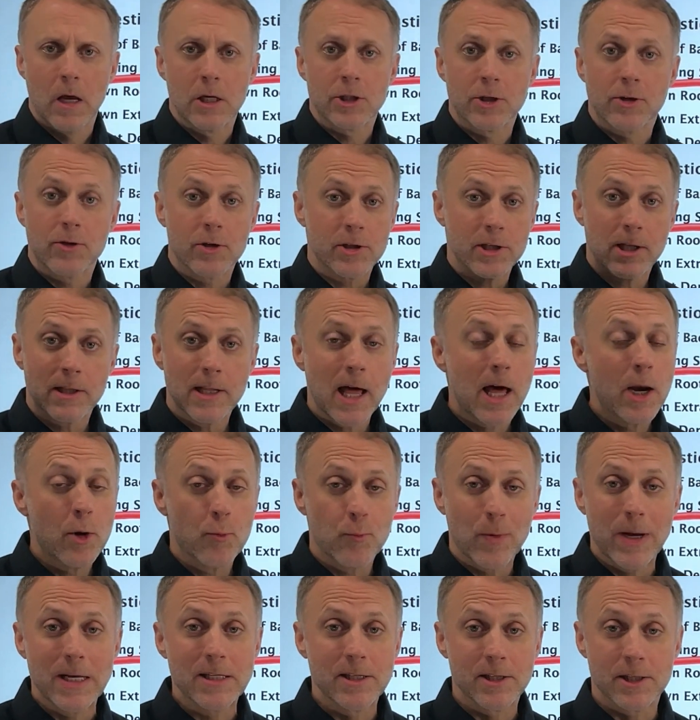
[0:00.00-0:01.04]
So there's a lot of
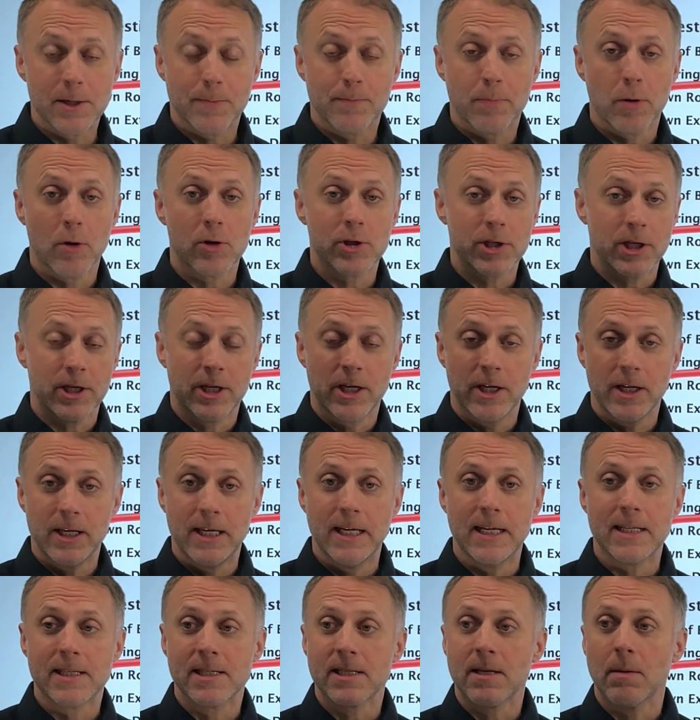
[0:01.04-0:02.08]
reasons a person can
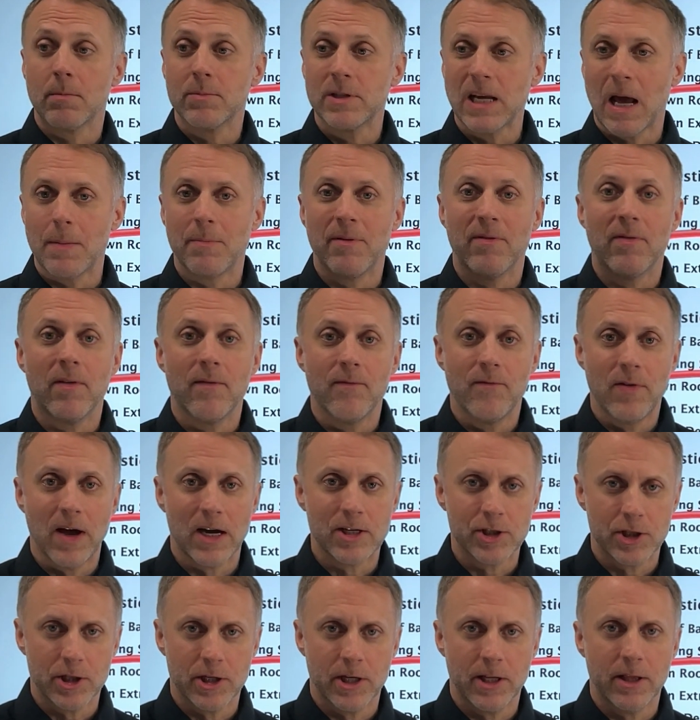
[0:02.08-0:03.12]
get some type of
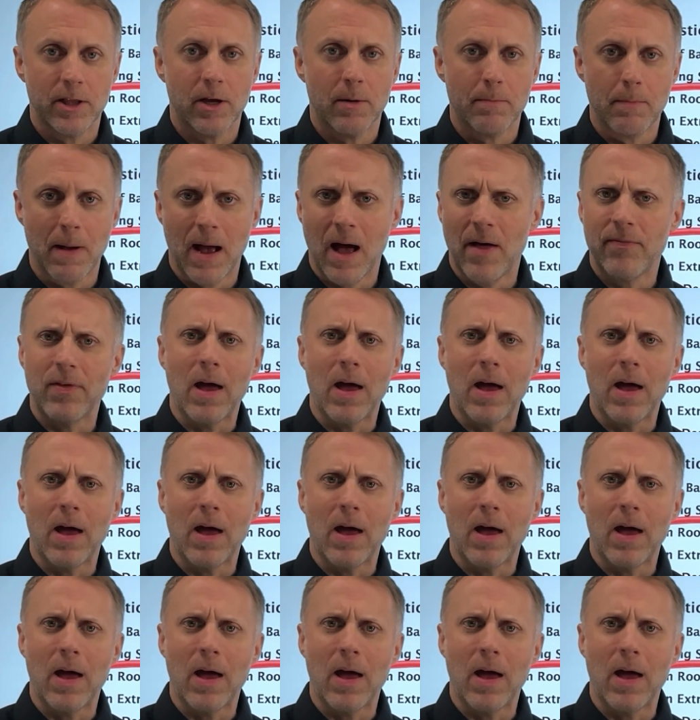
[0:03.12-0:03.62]
infection in their mouth.